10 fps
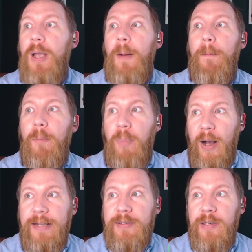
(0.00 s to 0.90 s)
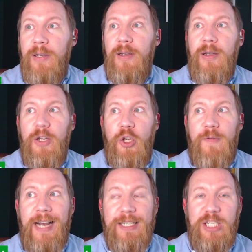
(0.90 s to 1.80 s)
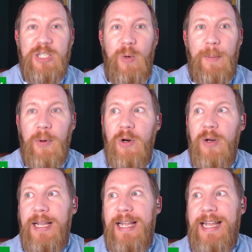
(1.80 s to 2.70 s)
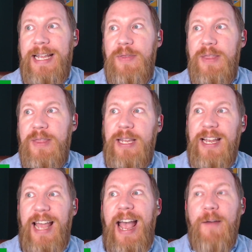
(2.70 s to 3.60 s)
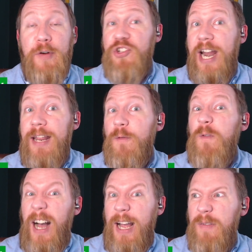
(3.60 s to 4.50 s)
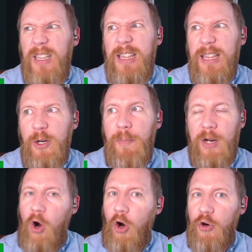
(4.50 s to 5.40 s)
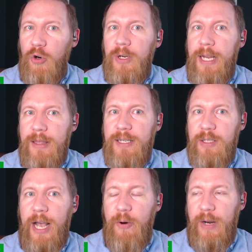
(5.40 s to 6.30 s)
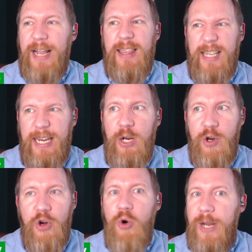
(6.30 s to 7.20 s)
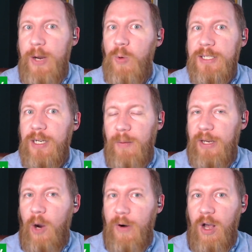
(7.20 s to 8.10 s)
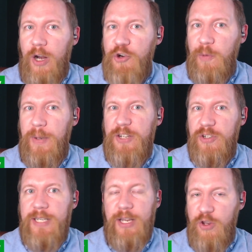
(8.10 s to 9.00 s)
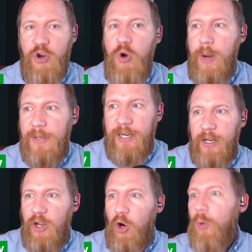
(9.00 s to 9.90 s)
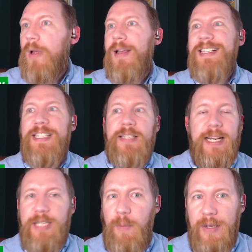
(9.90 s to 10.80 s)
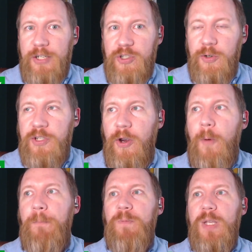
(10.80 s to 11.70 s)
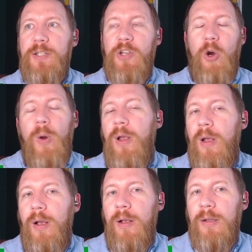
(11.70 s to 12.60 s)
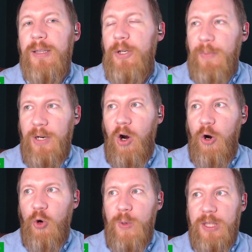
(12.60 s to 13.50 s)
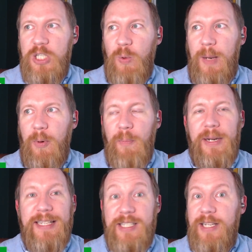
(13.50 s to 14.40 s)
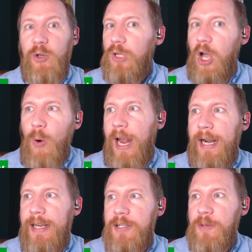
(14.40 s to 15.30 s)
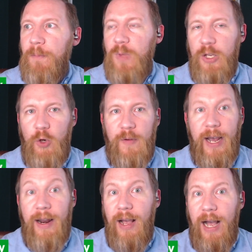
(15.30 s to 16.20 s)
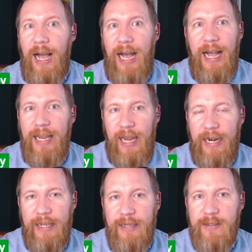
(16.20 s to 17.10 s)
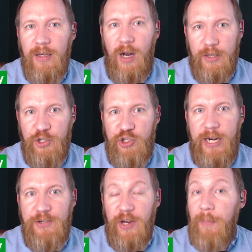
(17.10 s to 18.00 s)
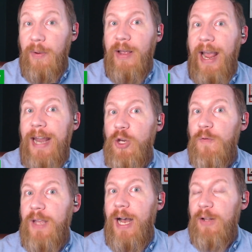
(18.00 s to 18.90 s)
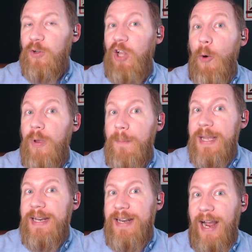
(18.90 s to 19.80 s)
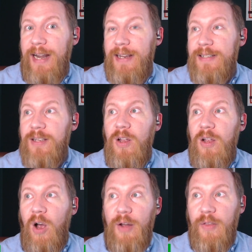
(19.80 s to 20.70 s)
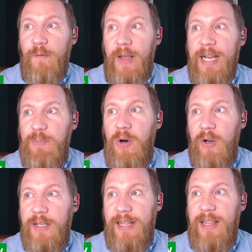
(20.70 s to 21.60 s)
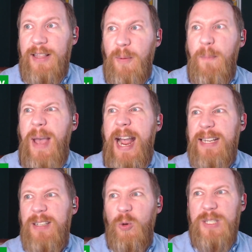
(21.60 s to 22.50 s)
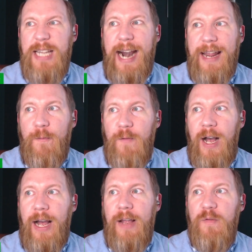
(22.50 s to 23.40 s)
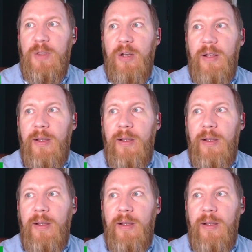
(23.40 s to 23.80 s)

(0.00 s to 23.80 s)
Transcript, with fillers: But you've got sweeper It averaged 85, a little bit harder in this outing. I think he knew he wasn't going to be going 100 pitches. He knew he was go 60 pitches or so. So a little bit harder with the sweeper, but it's still low 80s. You've got high 80s on the changeup, and you've got low to mid 90s on the fastball, because I think the max there was 95. The